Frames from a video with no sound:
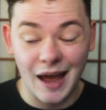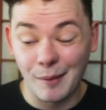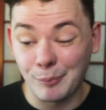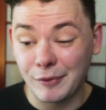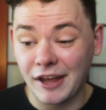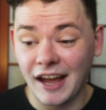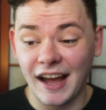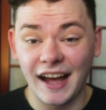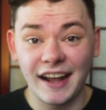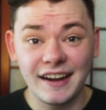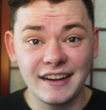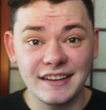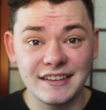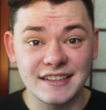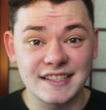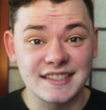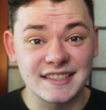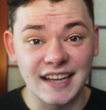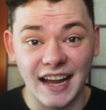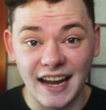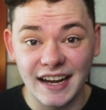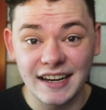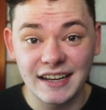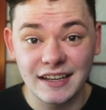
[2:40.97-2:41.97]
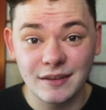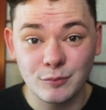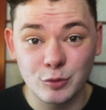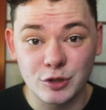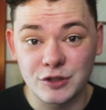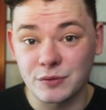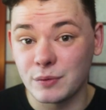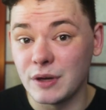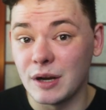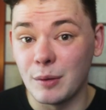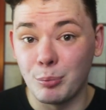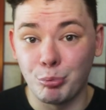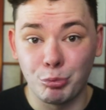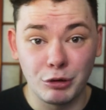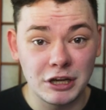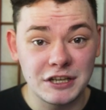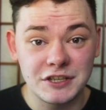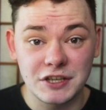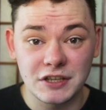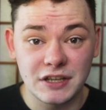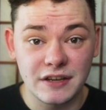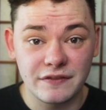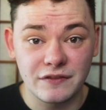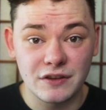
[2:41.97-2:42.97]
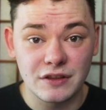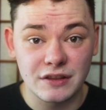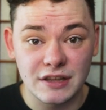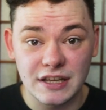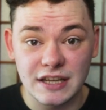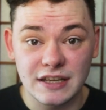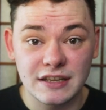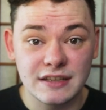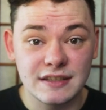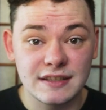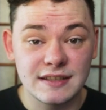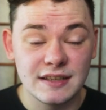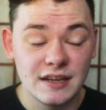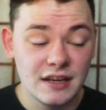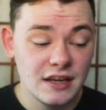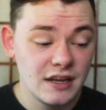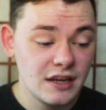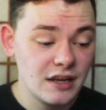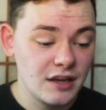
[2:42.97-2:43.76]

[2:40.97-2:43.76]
I'm kind of deciding between a bunch of different things,